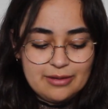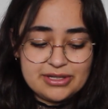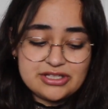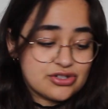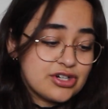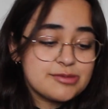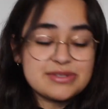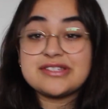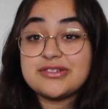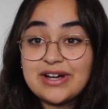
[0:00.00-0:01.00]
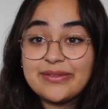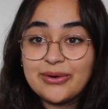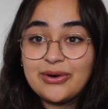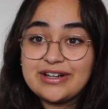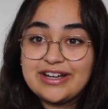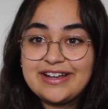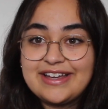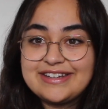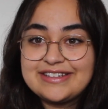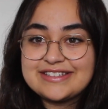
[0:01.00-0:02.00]
because Christmas is around the corner
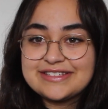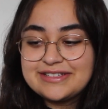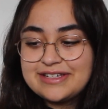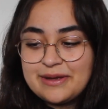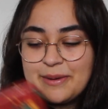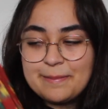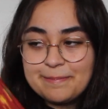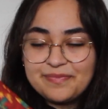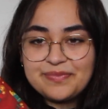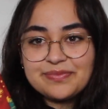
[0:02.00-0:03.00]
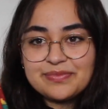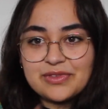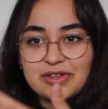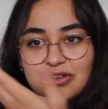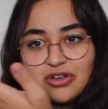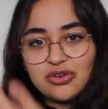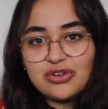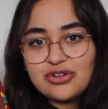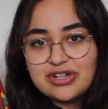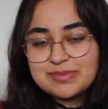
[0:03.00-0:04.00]
and
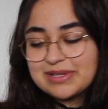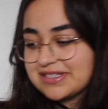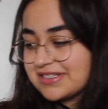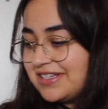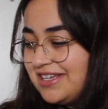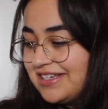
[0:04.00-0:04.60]
Christmas.